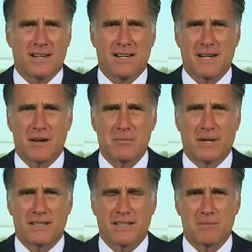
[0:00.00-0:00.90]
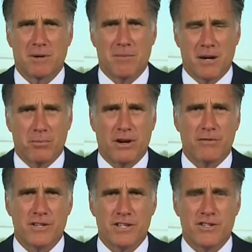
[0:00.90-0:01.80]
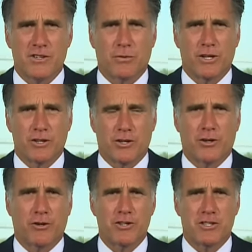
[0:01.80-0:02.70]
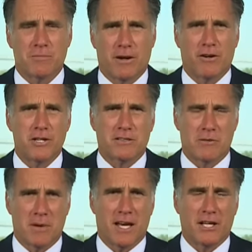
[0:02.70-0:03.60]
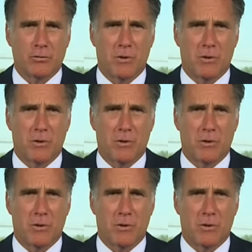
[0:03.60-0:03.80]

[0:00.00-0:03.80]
But my preference is that we encourage the marriage of a man and a